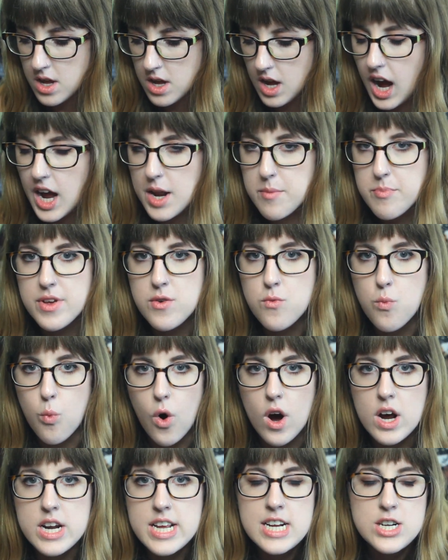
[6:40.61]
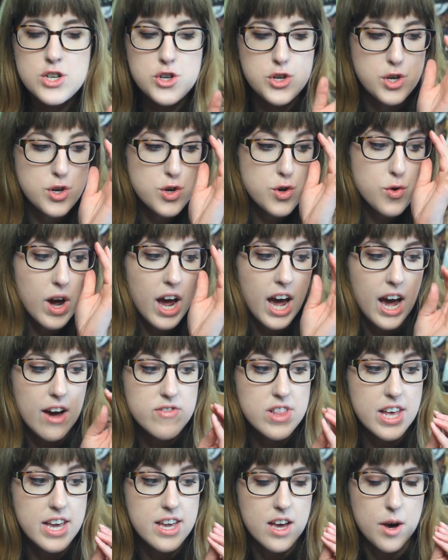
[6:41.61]
I'd been wanting to
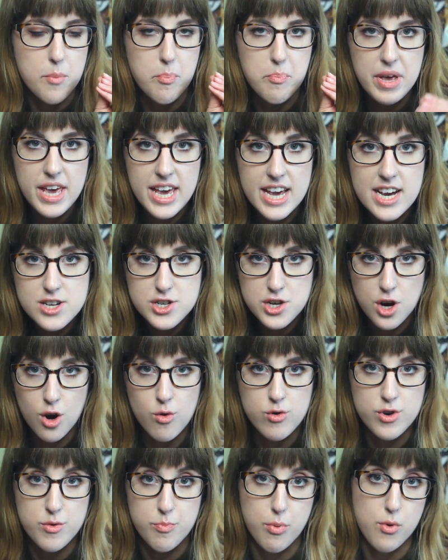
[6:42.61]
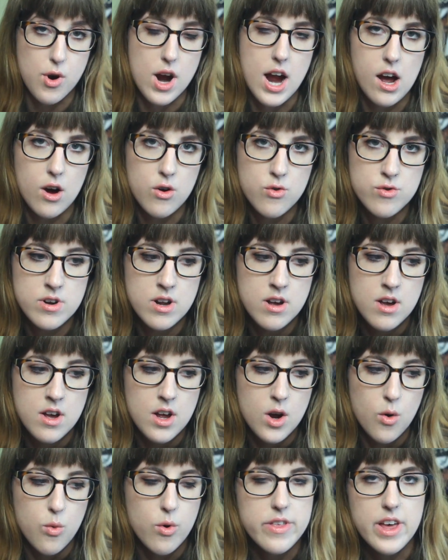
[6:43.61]
have like a pink toned brown
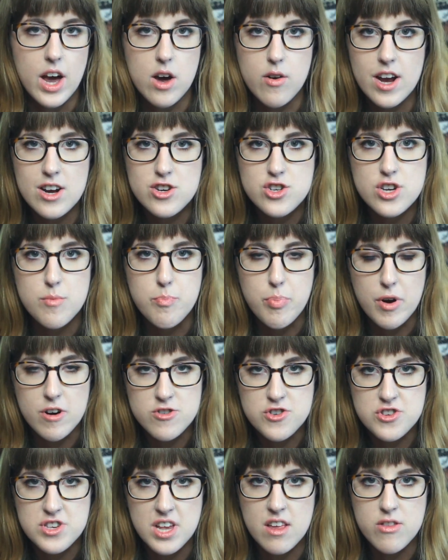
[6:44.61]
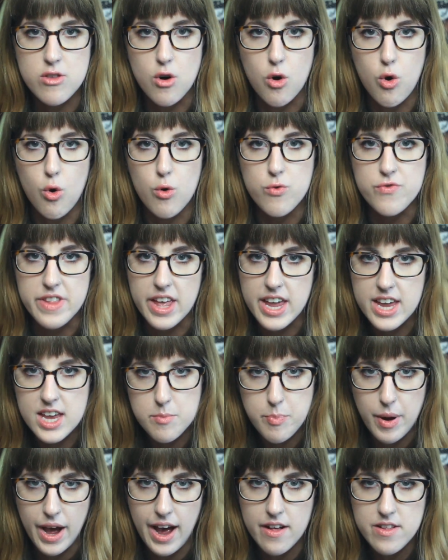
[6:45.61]
without actually purchasing the whole
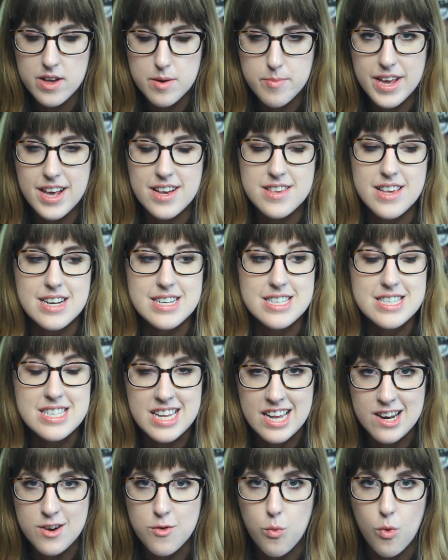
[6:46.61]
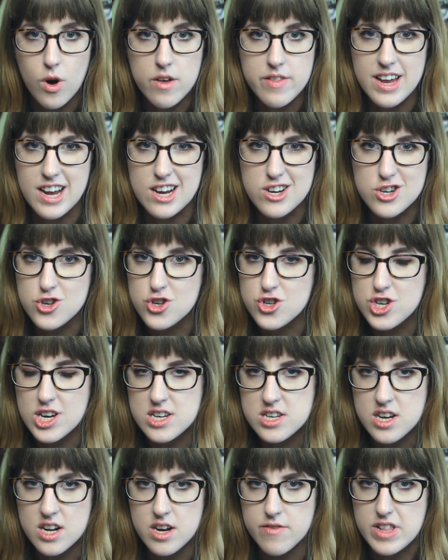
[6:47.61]
Naked palette because I didn't want like a
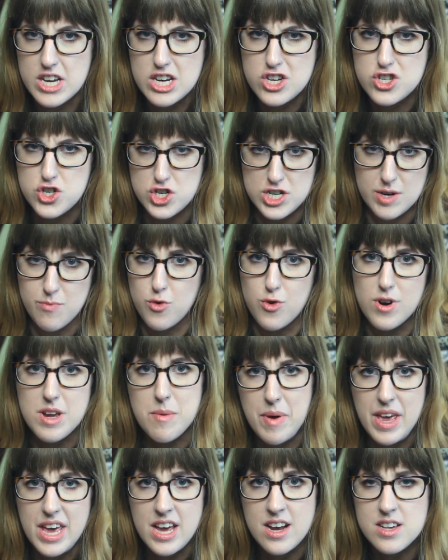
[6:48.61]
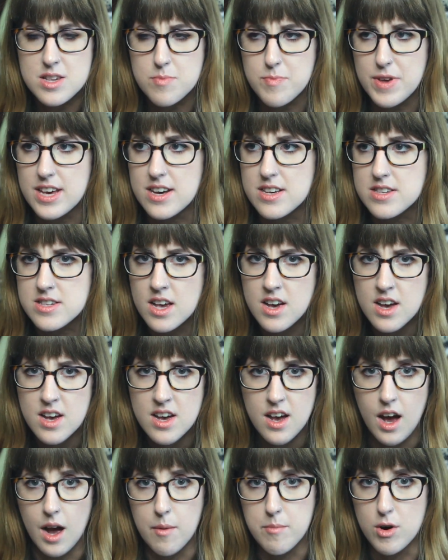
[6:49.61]
shit ton of like shimmery pinks because
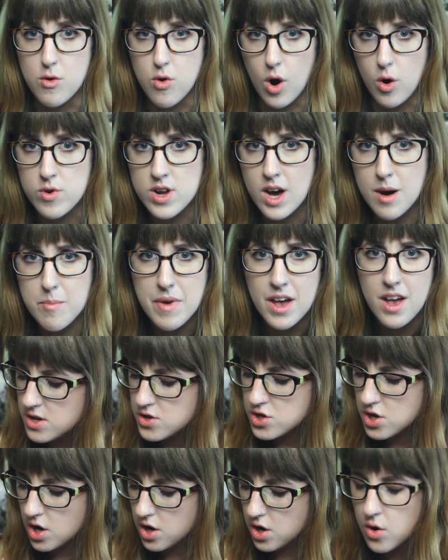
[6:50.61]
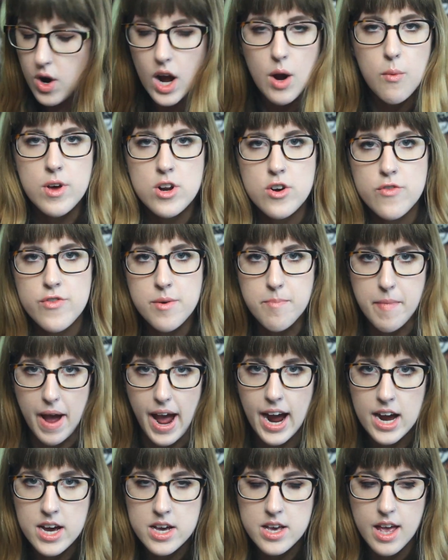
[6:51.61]
I'm a grown up. So I went over to
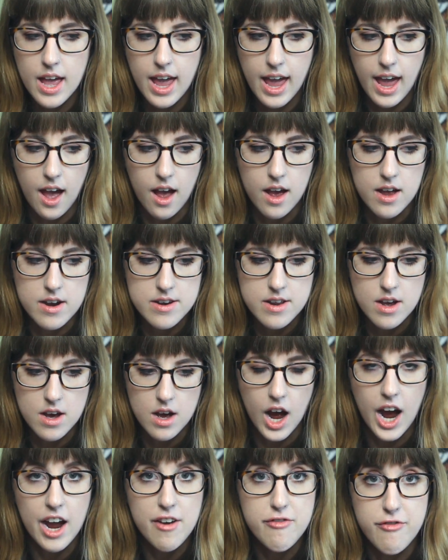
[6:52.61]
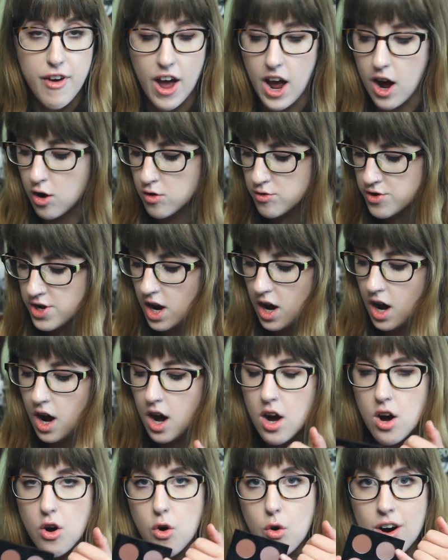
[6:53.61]
MAC and uh, I found
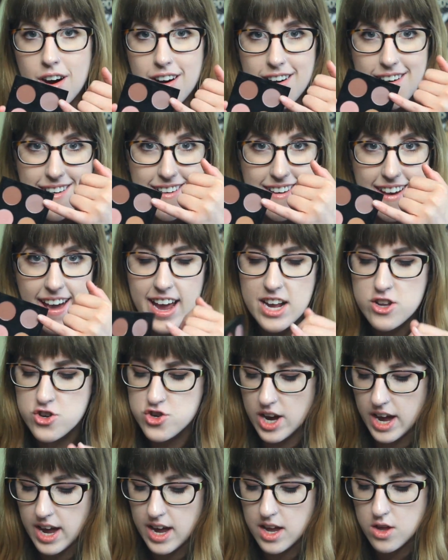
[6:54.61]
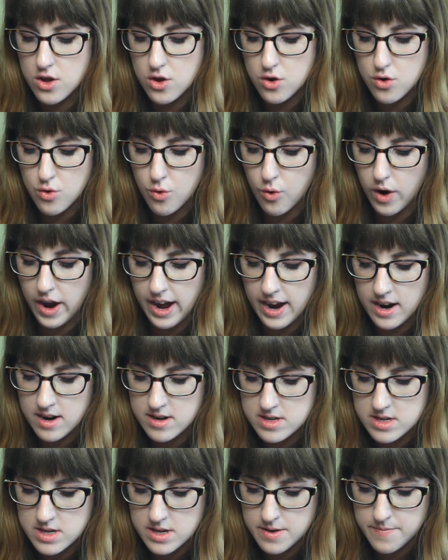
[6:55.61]
Haux,
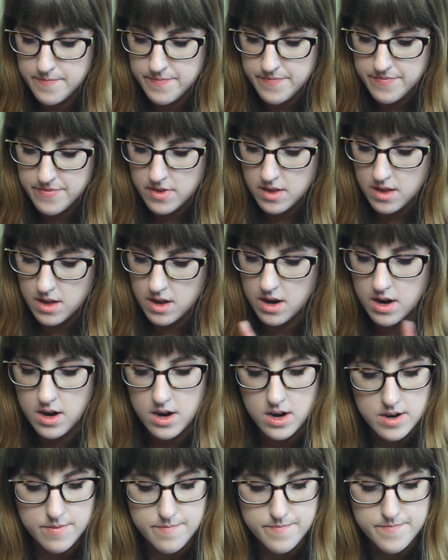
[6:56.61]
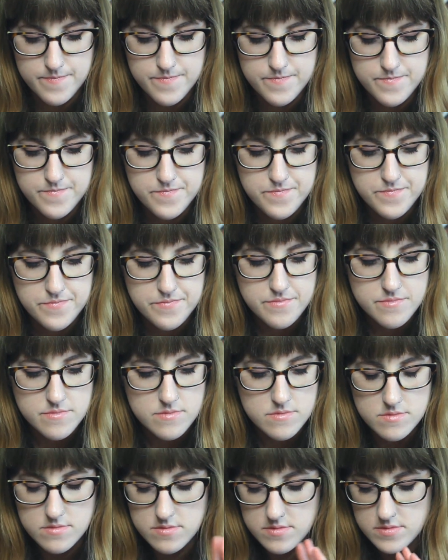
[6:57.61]
H-A-U-X. Um,
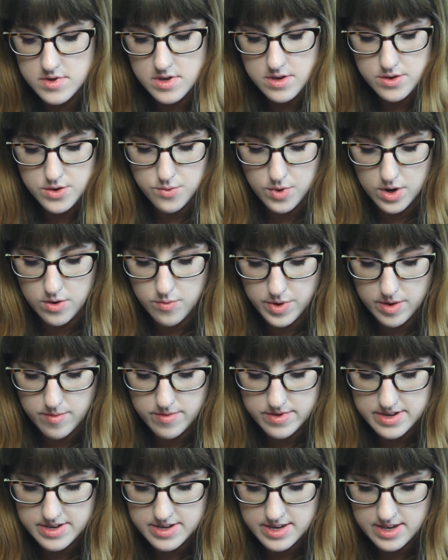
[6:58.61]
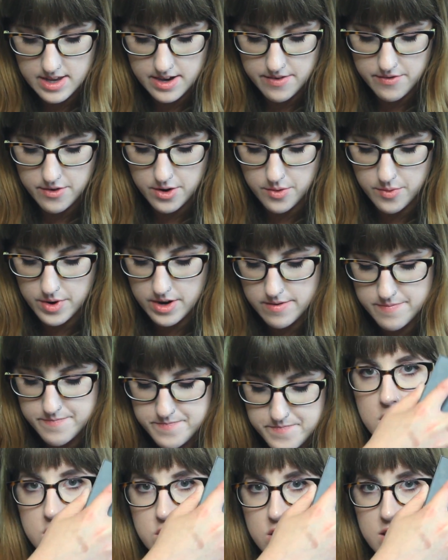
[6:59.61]
you won't be able to see that very well.
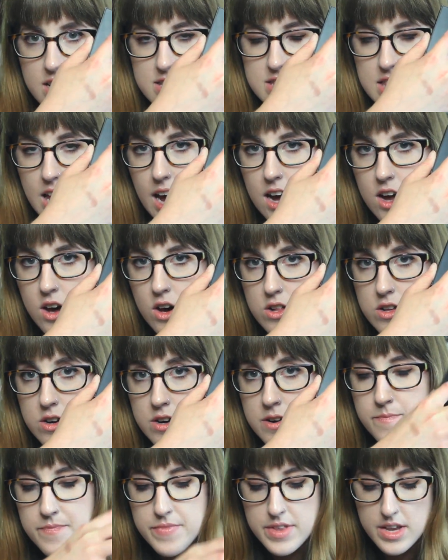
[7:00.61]
So that's that color.